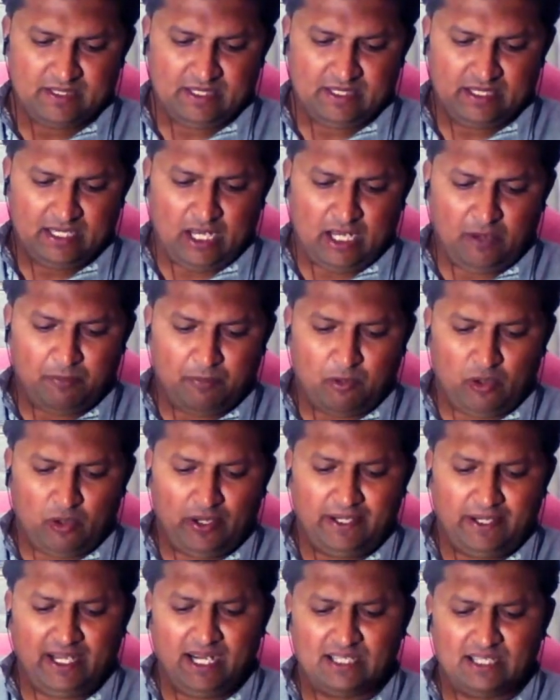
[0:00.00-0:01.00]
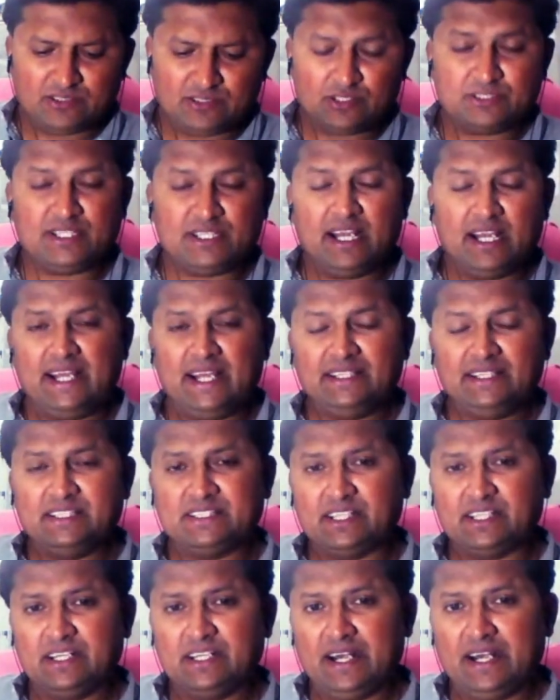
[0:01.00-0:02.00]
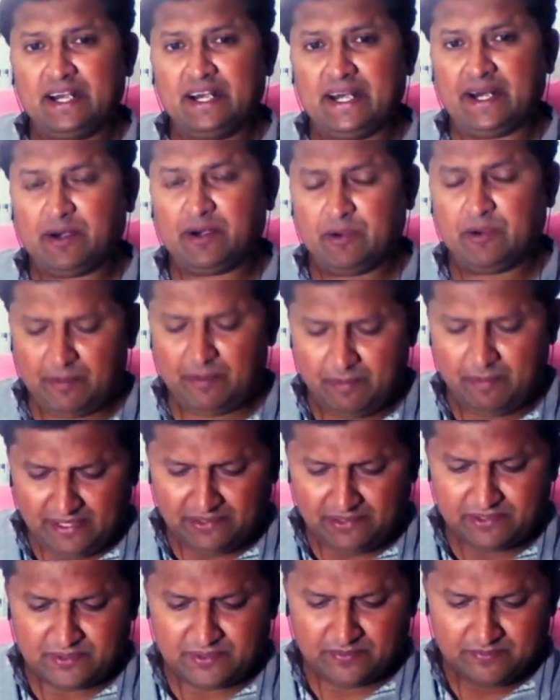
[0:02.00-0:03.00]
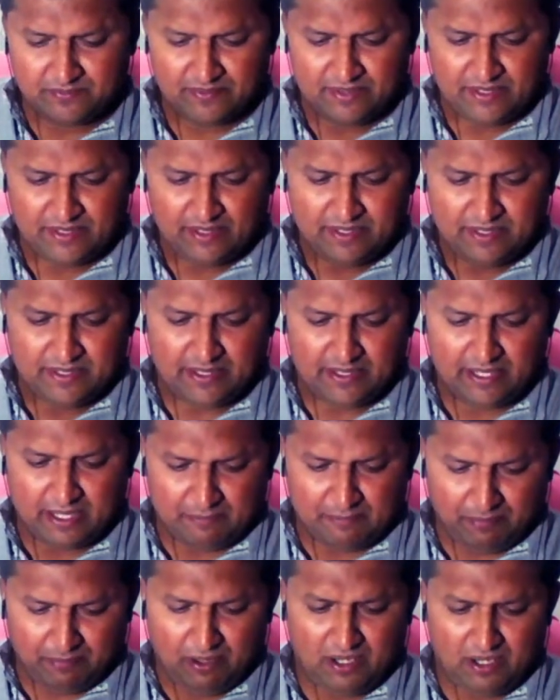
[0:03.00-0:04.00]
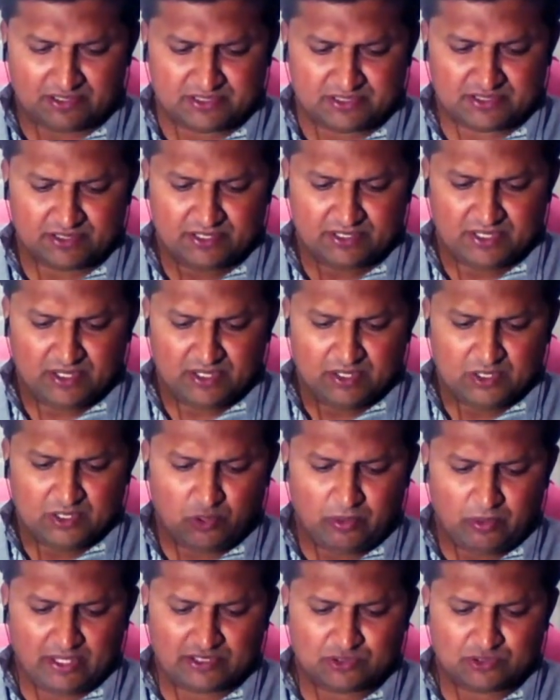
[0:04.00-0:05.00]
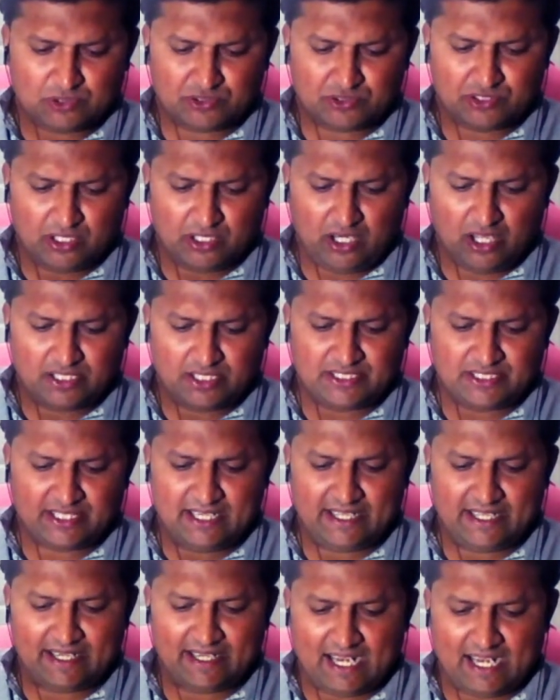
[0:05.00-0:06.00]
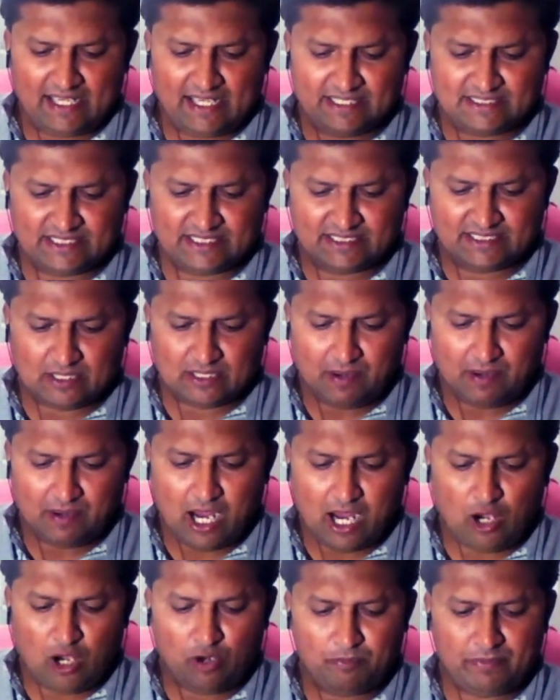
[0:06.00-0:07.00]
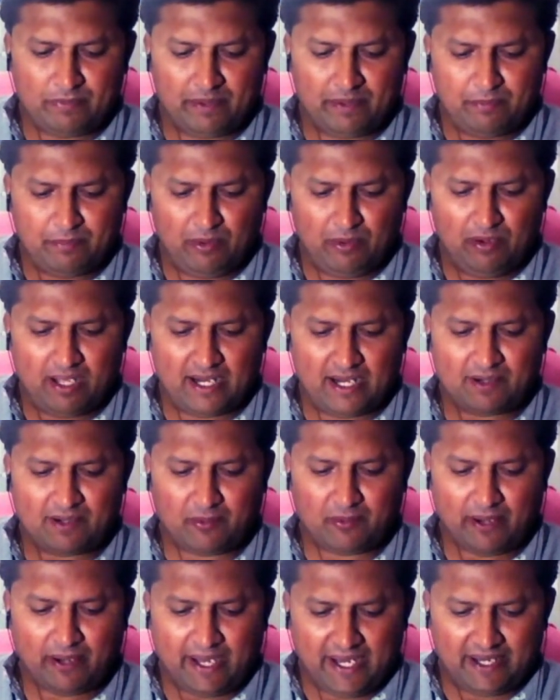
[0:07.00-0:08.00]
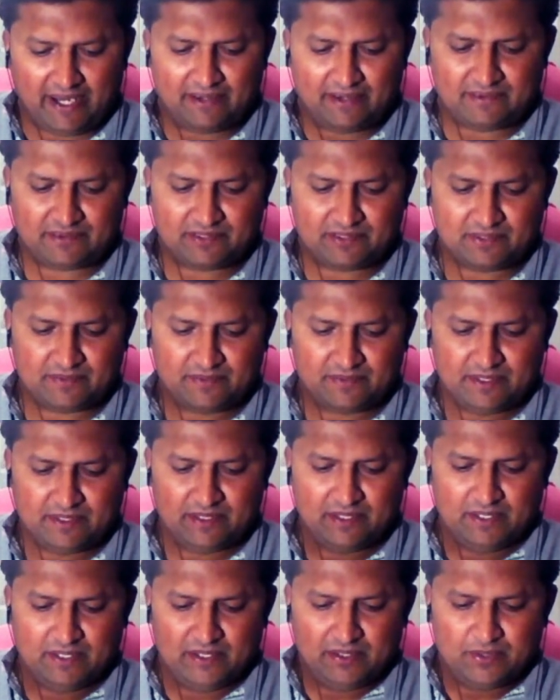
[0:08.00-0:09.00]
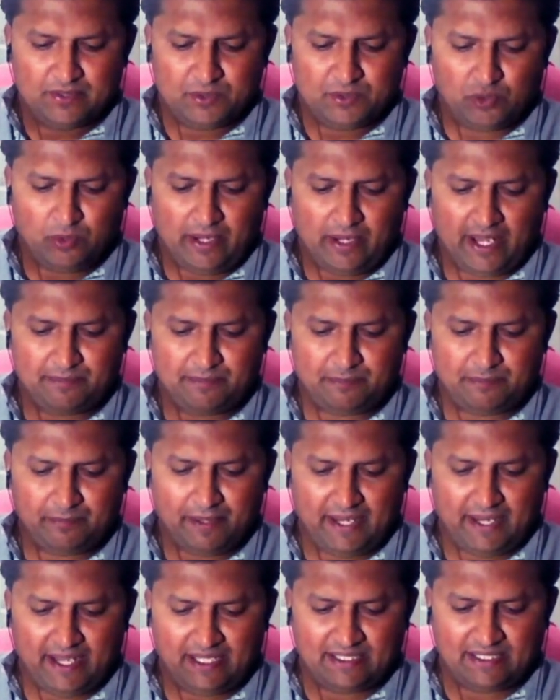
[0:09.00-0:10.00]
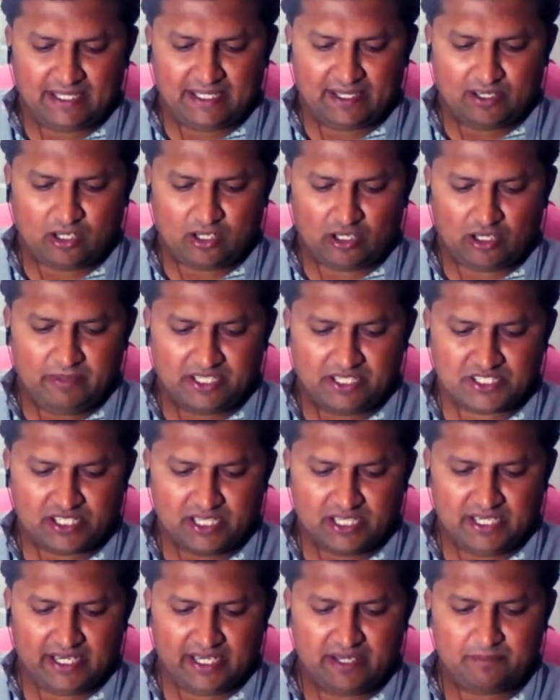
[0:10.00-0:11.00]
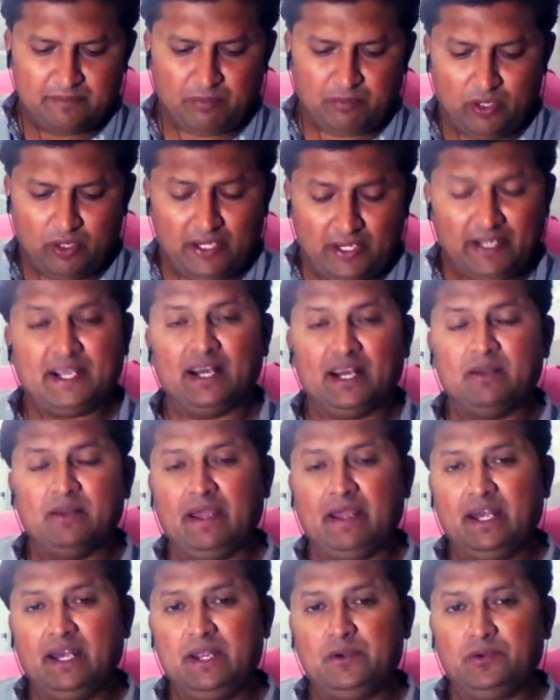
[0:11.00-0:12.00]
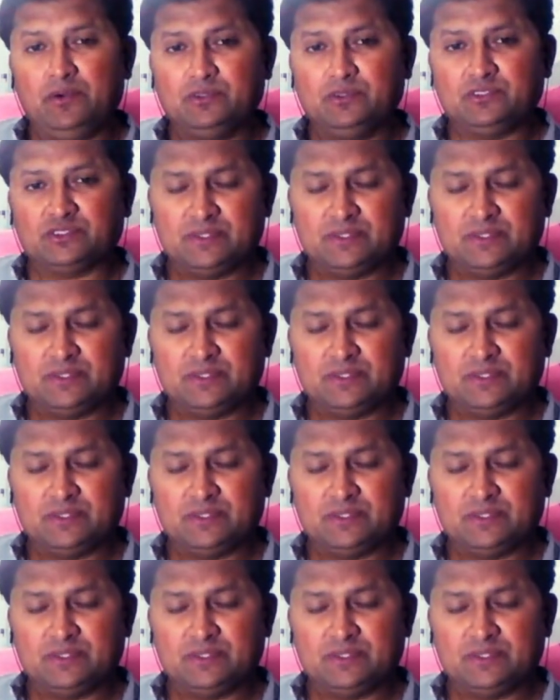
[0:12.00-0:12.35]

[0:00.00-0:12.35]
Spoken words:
Now, political socialization and recruitment refers to a sociological analysis of how people are trained to have faith and conviction in political values,